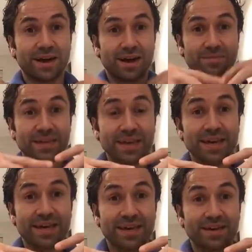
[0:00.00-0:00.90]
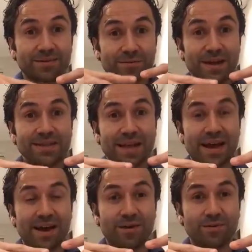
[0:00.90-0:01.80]
I'm here right
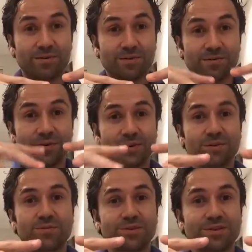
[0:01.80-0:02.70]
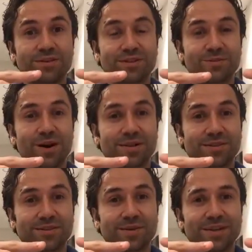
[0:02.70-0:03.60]
now. You've got the opportunity to
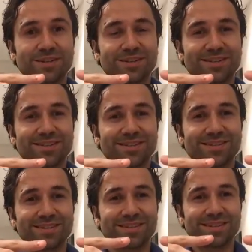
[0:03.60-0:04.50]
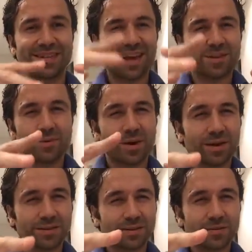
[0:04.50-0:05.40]
ask a question. Can you
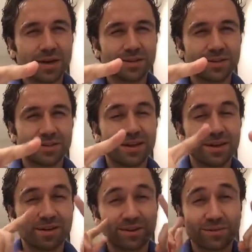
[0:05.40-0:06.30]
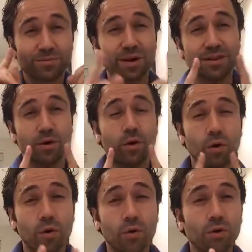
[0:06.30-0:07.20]
ask a question? I'm going to run a
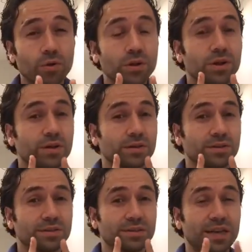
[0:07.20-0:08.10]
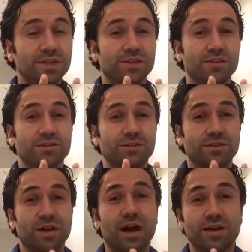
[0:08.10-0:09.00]
whole session on
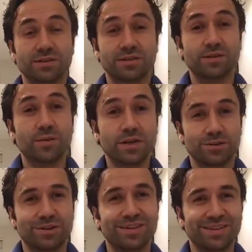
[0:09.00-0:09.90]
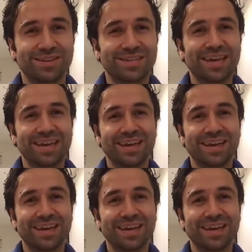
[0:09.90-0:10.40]
just asking questions